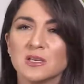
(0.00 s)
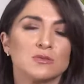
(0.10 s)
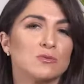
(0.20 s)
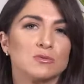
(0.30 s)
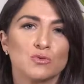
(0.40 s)

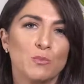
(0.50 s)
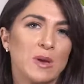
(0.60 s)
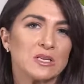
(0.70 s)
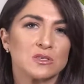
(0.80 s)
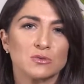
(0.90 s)
sauce or
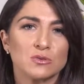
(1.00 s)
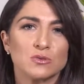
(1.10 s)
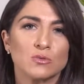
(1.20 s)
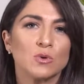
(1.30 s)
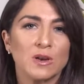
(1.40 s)
meat sauce
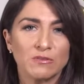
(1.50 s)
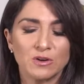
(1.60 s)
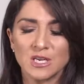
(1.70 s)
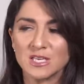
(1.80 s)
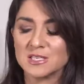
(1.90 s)
or
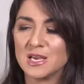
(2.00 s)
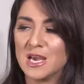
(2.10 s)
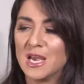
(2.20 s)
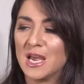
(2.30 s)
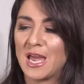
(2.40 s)
whatever it is.
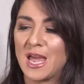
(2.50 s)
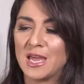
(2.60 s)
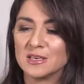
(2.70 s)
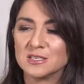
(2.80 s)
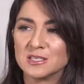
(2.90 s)

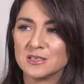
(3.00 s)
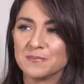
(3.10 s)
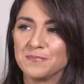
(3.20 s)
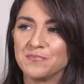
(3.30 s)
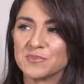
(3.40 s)
And
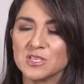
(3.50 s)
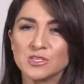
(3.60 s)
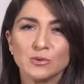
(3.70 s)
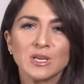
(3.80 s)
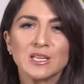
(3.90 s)

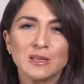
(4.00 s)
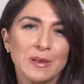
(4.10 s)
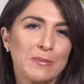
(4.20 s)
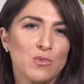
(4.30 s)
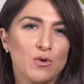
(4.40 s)
just doing a little
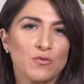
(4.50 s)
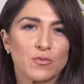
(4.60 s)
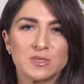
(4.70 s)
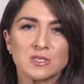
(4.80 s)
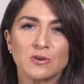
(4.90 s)
bit more
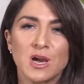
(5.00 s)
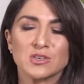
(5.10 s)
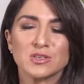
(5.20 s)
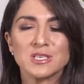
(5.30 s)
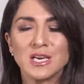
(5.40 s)
from
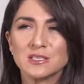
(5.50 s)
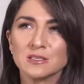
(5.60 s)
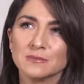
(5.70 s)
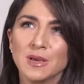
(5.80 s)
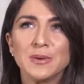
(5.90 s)
scratch.
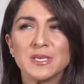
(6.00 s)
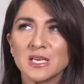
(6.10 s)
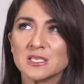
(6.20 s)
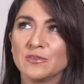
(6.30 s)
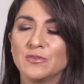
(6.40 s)
Maybe
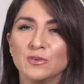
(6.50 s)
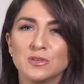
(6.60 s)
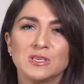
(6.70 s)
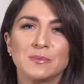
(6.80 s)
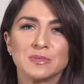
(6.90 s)
takes a few
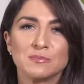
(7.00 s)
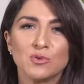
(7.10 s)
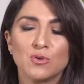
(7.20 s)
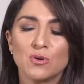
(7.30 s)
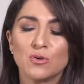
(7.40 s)
steps
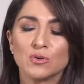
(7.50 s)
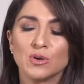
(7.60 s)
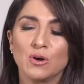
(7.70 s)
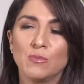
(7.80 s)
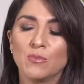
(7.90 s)
more,
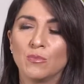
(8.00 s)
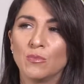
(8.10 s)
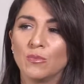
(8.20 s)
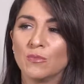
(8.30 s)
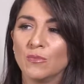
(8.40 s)

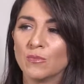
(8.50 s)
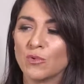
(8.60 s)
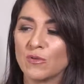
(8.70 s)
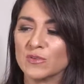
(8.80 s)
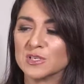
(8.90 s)

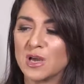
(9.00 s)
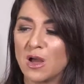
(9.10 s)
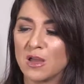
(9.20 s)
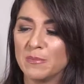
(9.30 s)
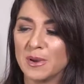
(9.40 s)
more of your
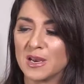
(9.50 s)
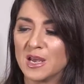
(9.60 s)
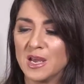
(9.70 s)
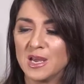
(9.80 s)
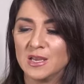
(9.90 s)
time, but
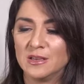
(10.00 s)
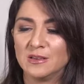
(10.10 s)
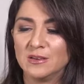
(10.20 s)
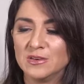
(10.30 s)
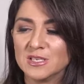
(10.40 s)

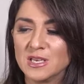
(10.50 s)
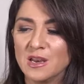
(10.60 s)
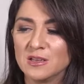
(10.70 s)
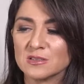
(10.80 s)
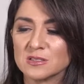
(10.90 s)
you're just
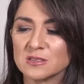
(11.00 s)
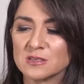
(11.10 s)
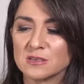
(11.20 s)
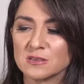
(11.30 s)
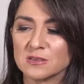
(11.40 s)
getting
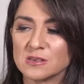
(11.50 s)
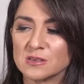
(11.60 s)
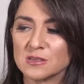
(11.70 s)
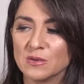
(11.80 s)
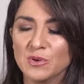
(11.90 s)

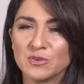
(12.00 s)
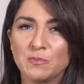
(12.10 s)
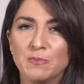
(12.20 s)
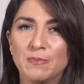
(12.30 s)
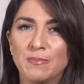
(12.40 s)
so much
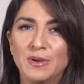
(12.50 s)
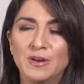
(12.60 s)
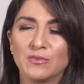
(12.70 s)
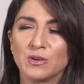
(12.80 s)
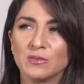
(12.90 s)
better
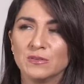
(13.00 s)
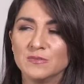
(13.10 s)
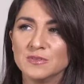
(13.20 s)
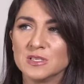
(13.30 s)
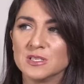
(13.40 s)
for you.
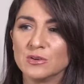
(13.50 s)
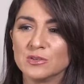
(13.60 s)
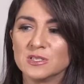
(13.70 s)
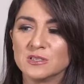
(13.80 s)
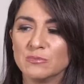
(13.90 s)

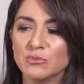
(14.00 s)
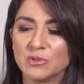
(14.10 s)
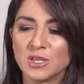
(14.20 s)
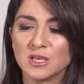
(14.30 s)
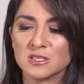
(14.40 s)
Those simple
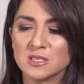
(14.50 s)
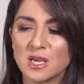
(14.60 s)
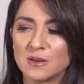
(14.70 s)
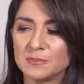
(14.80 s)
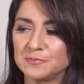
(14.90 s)
things
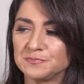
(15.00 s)
that